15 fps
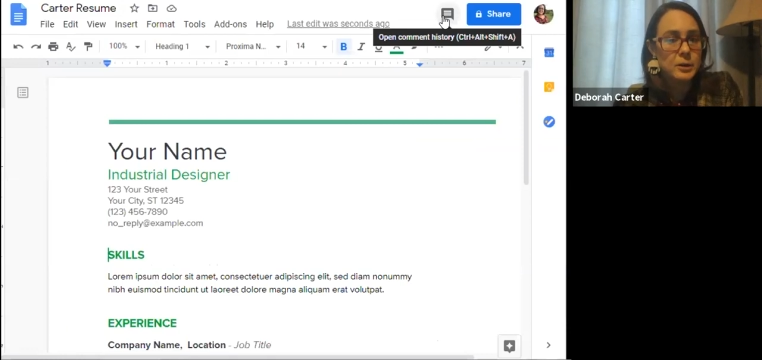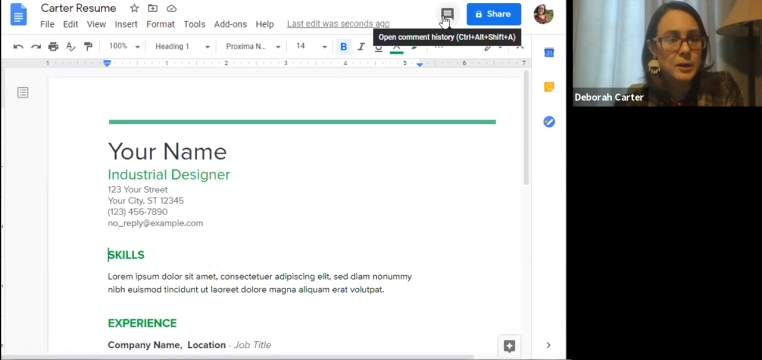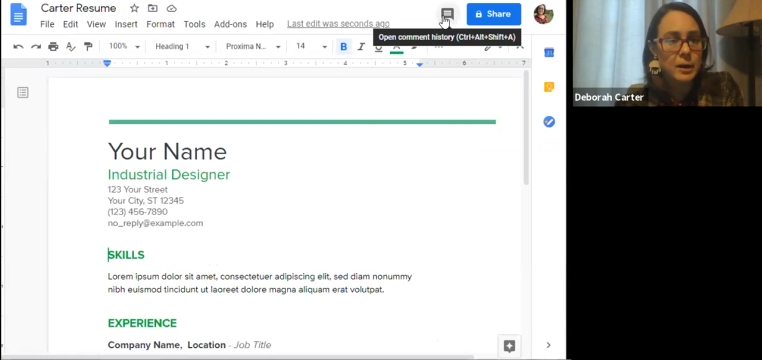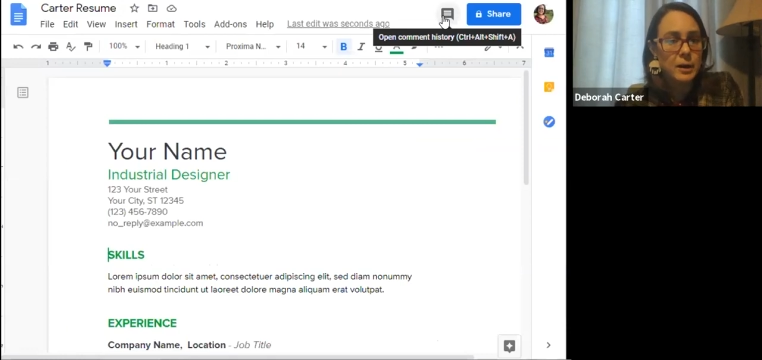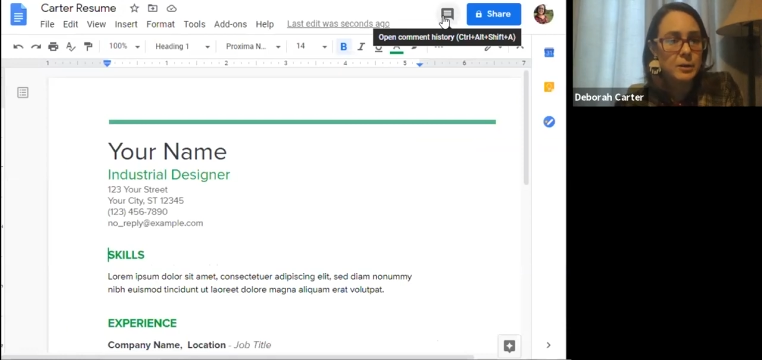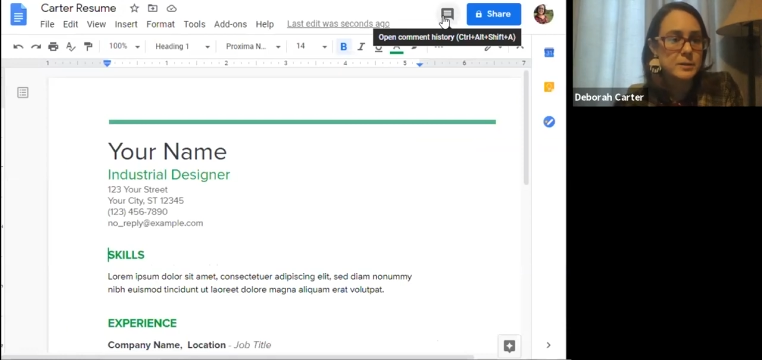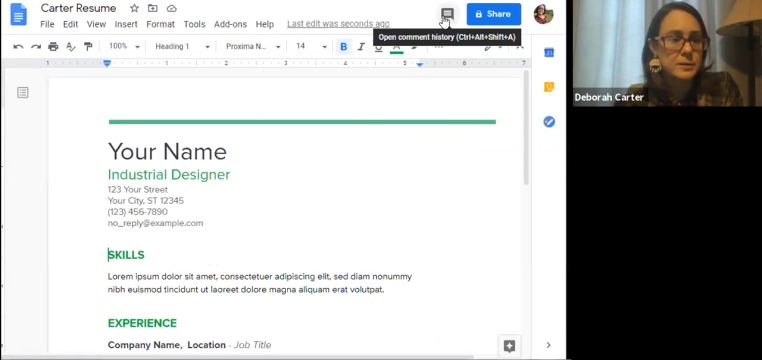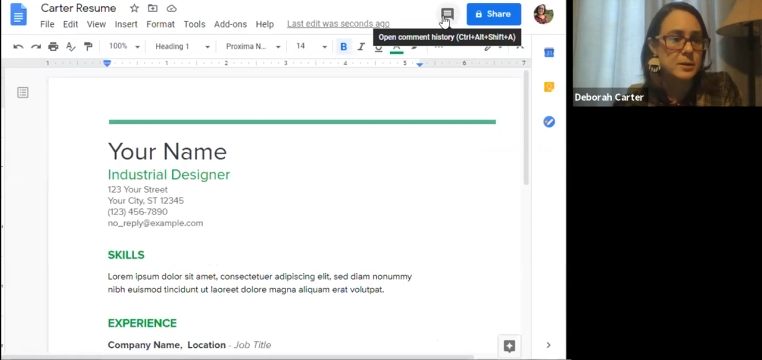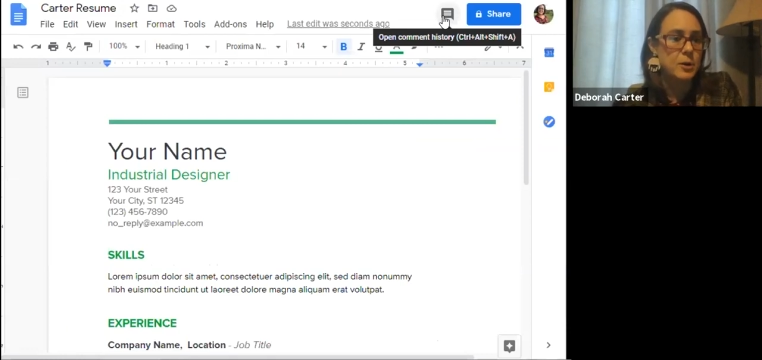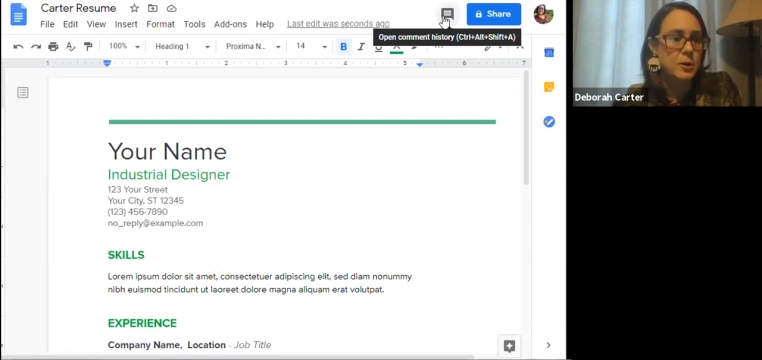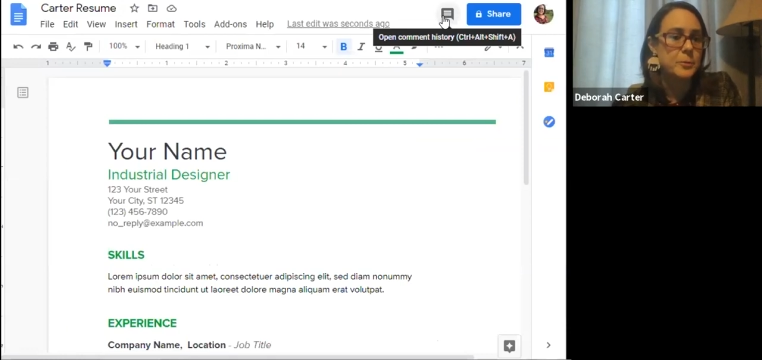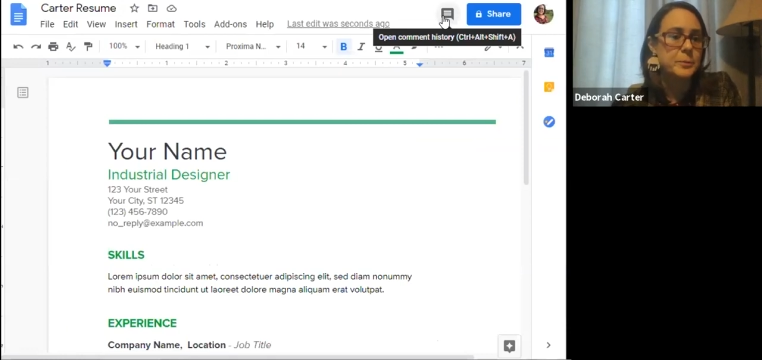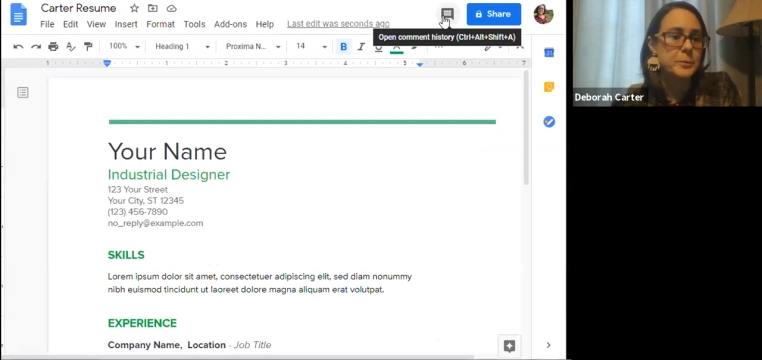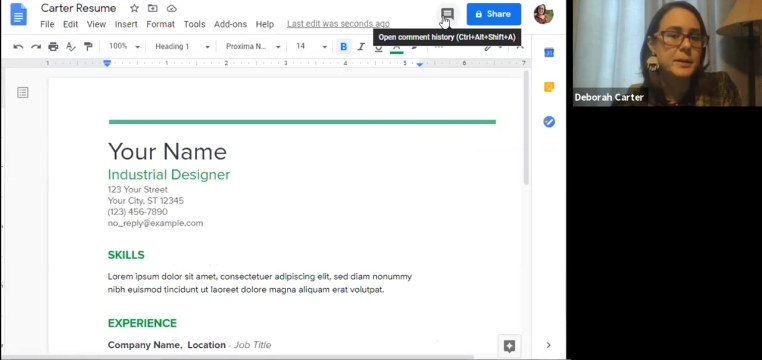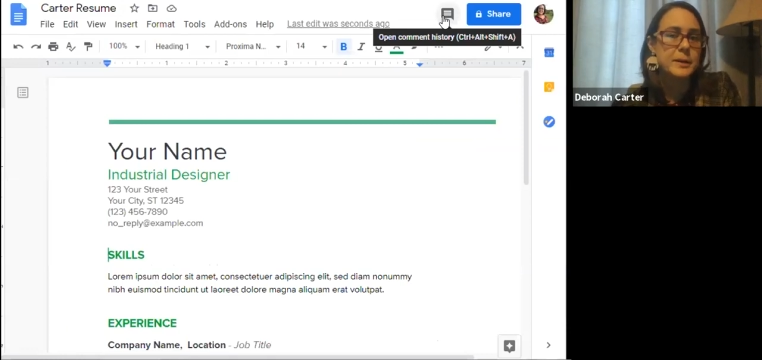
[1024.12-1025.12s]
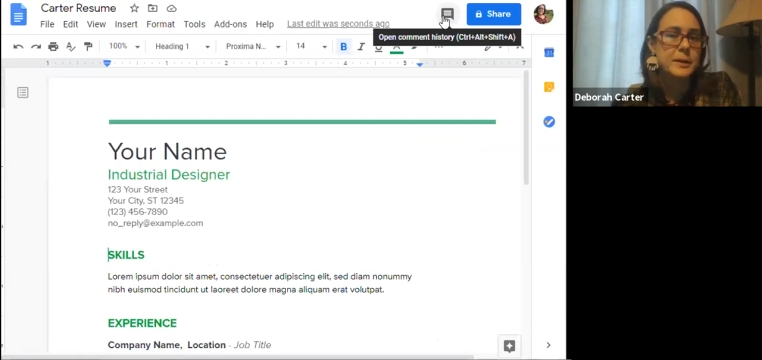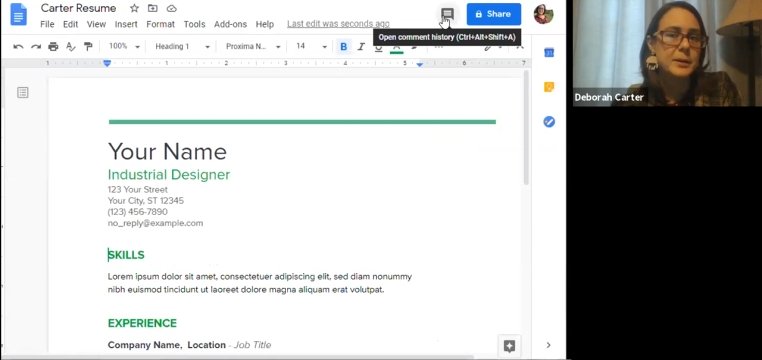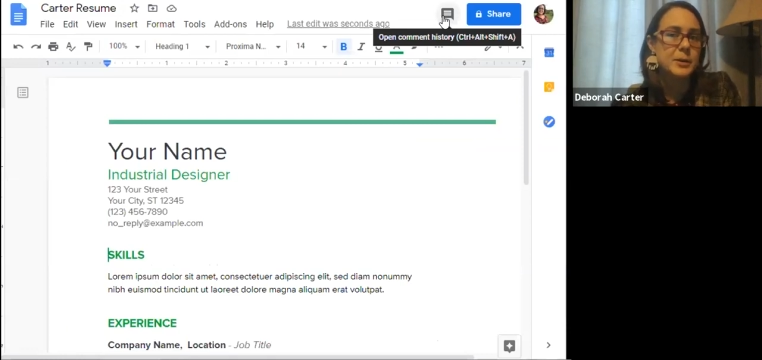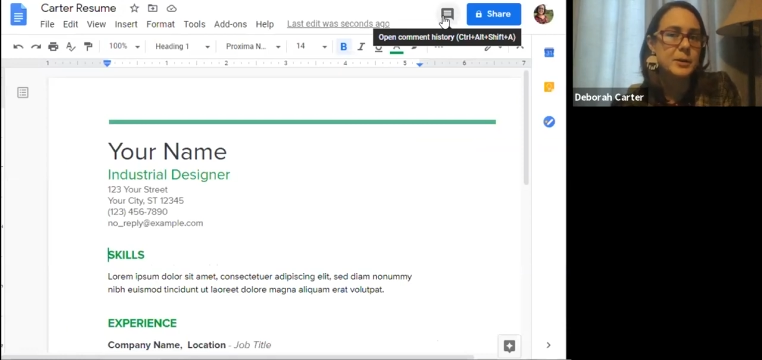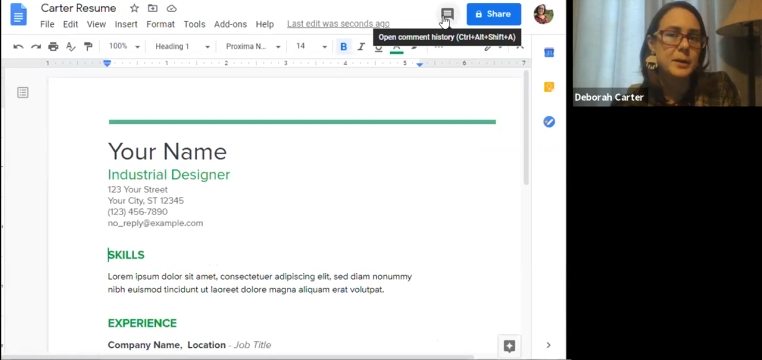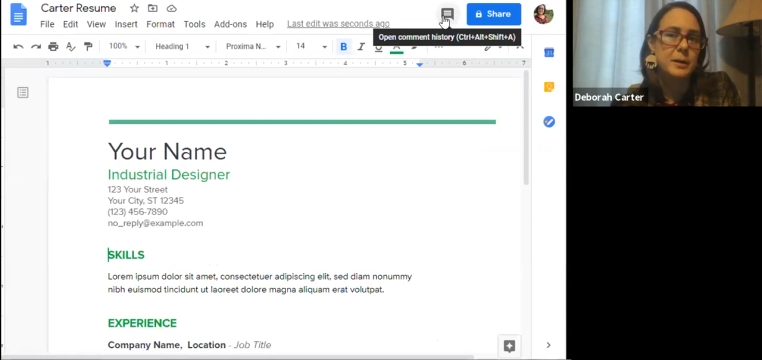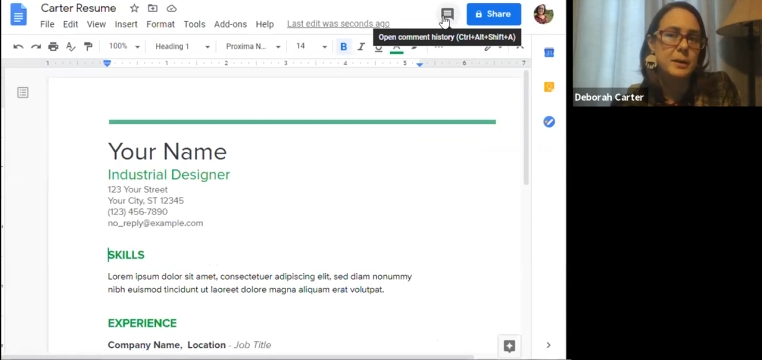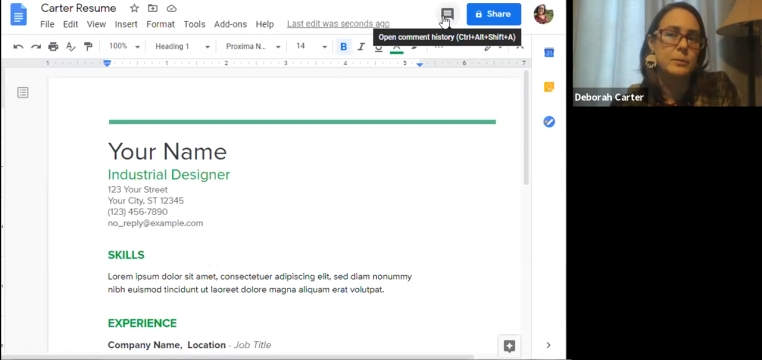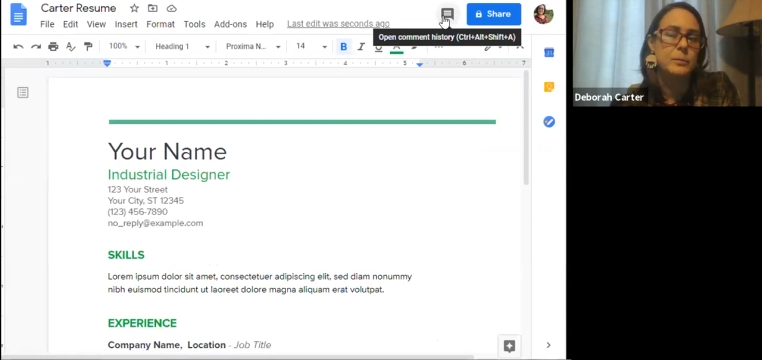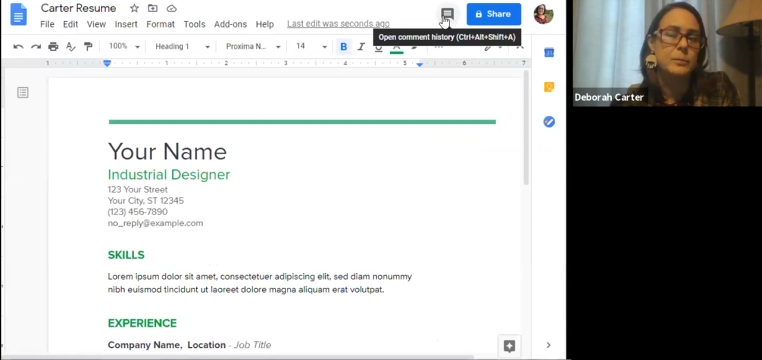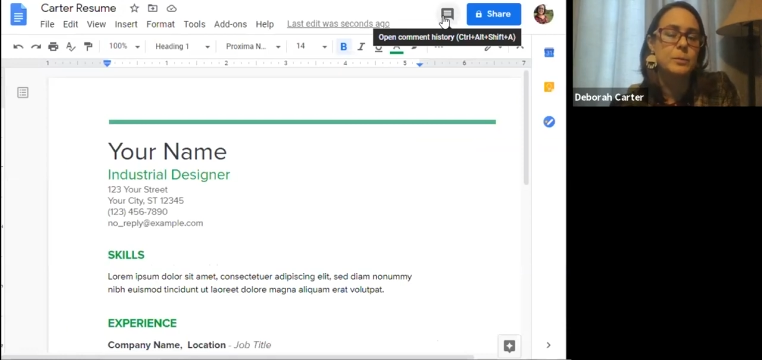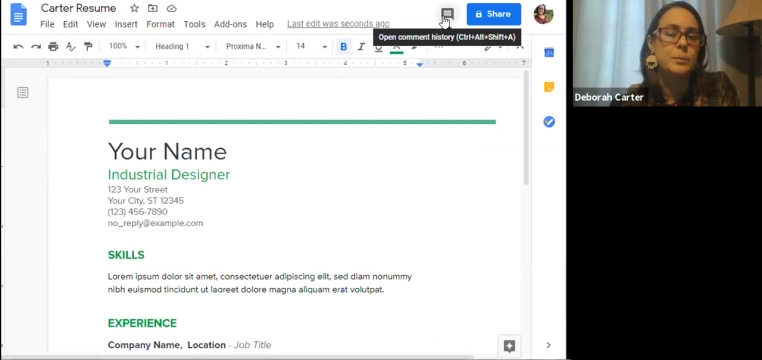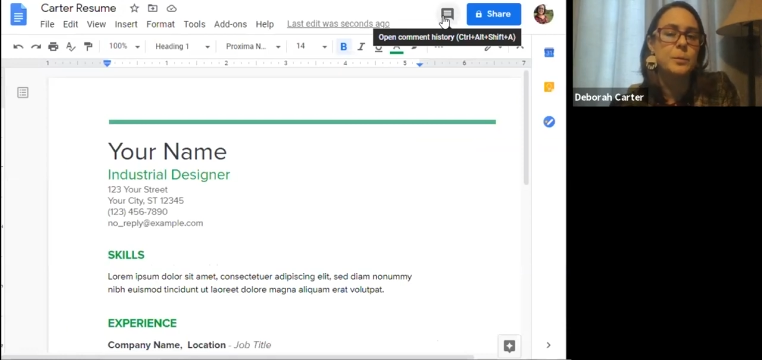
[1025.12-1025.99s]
house and I'll be here and we'll